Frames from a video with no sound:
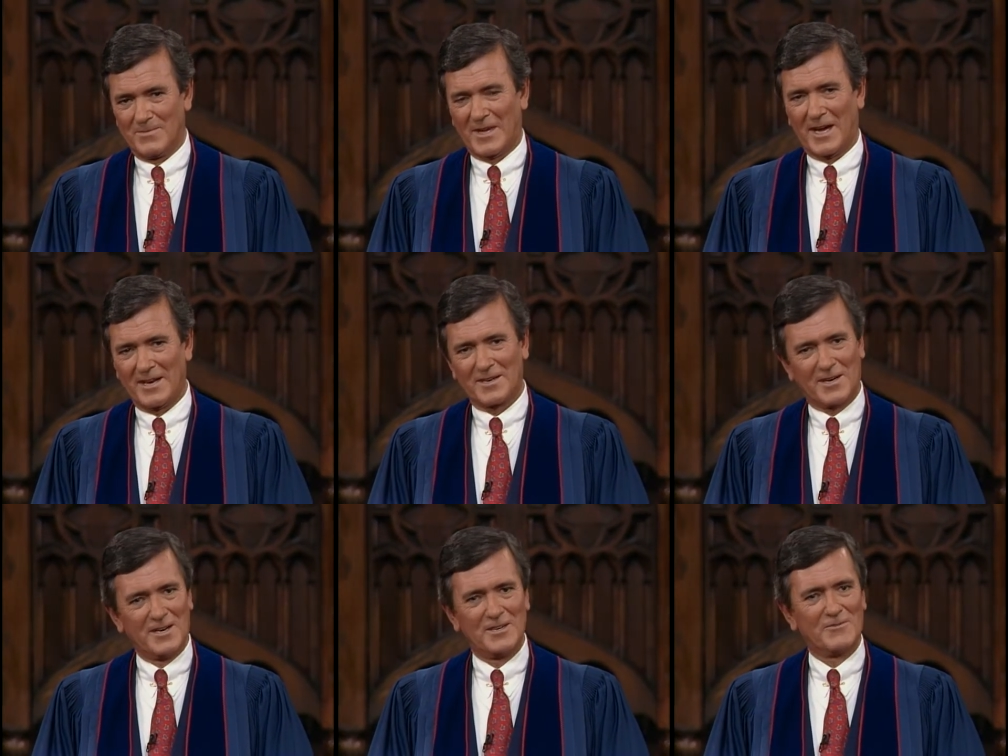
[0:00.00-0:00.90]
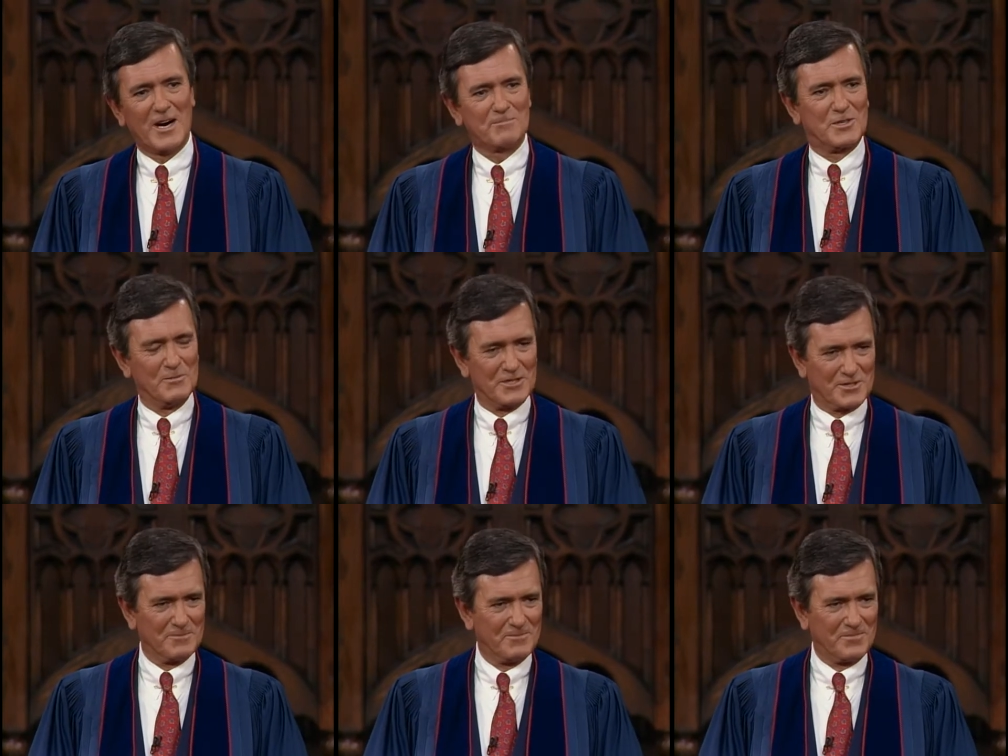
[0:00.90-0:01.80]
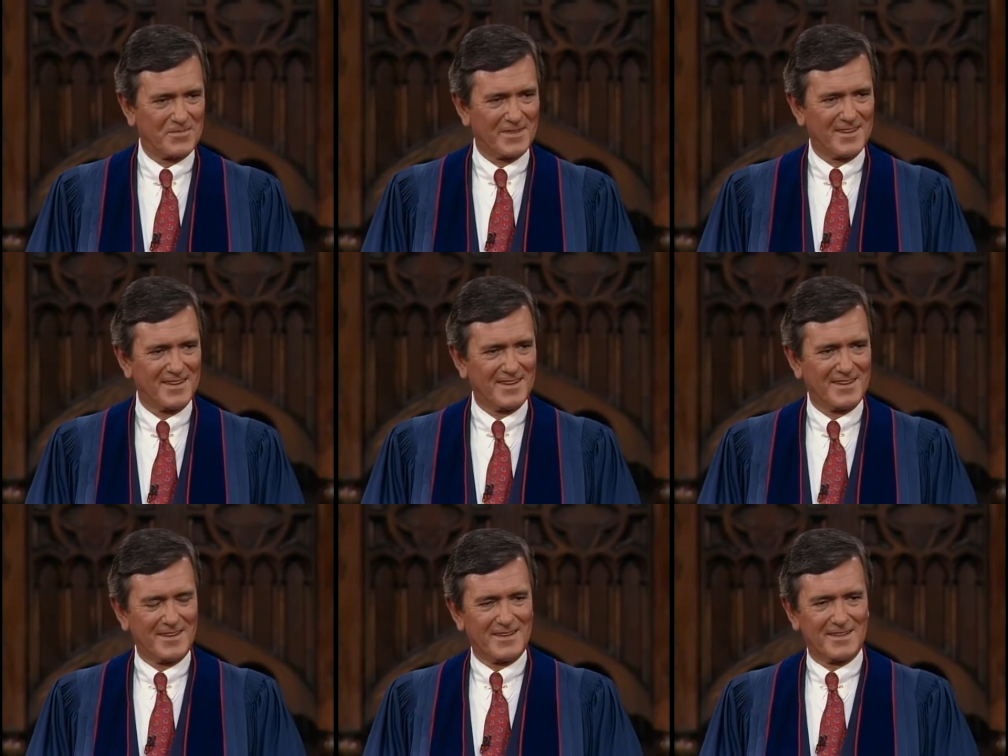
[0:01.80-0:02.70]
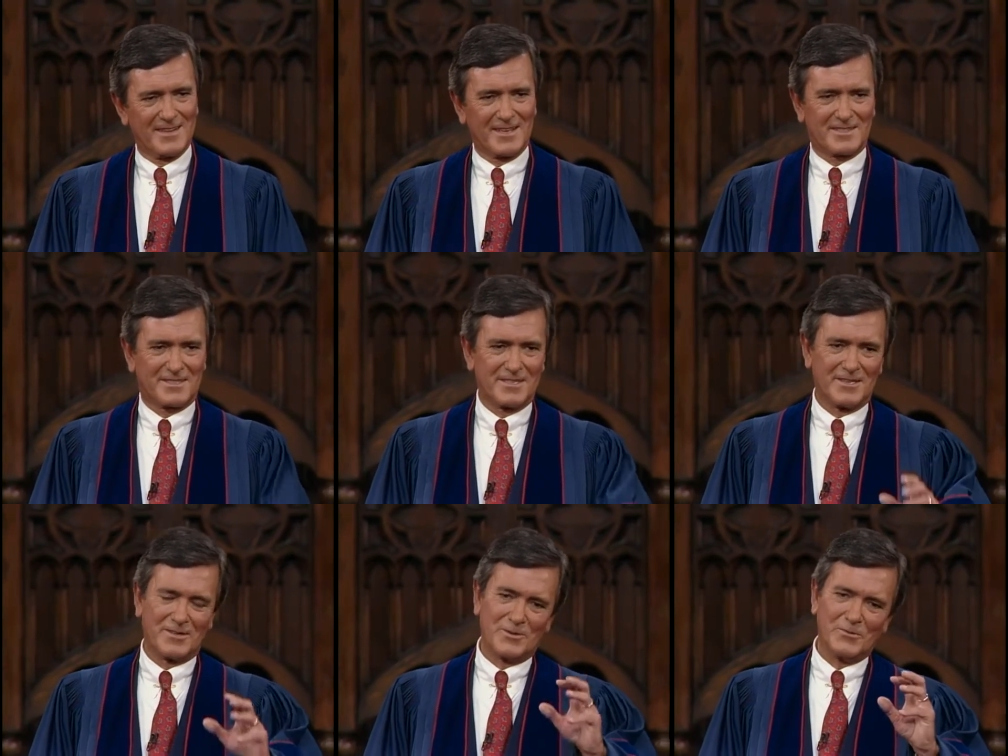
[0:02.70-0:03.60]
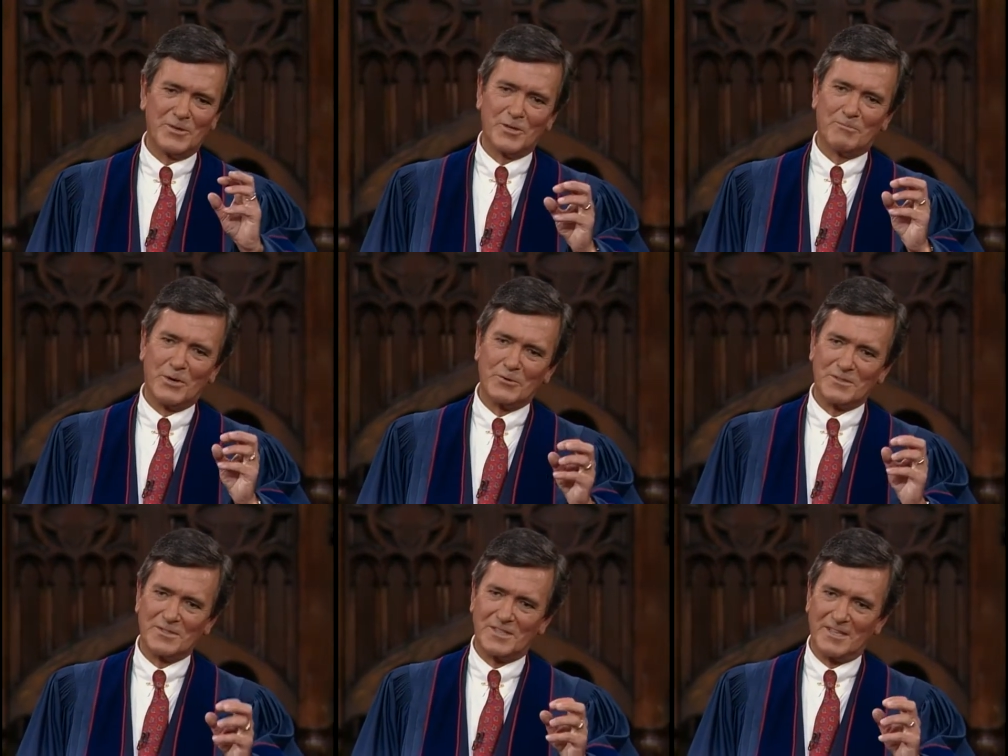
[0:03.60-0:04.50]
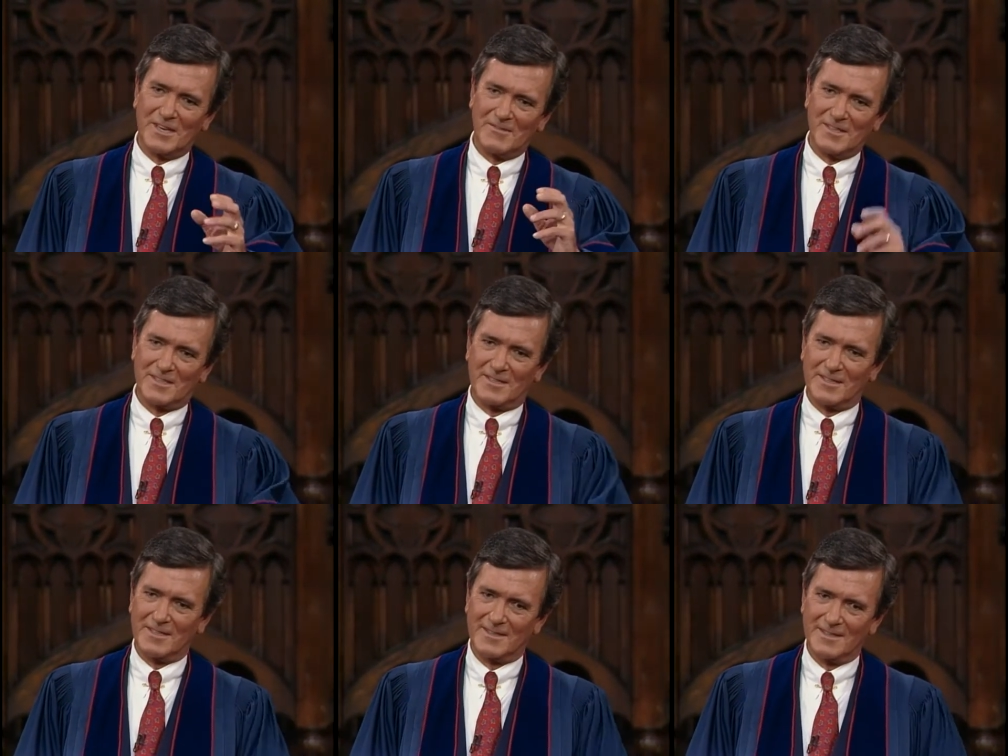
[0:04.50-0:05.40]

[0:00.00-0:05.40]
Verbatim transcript: had a kind of optimism that uh, the real potency of it uh,